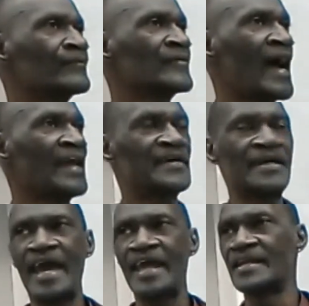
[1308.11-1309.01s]

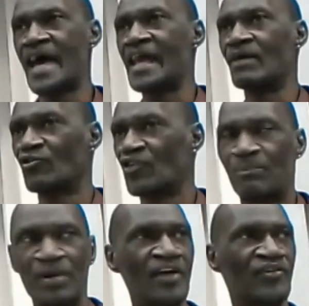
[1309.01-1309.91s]
1989, it was a
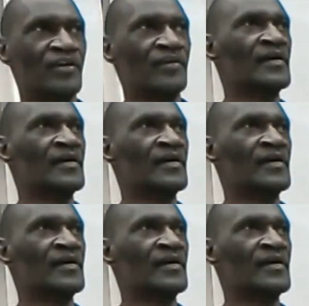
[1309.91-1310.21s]
blizzard.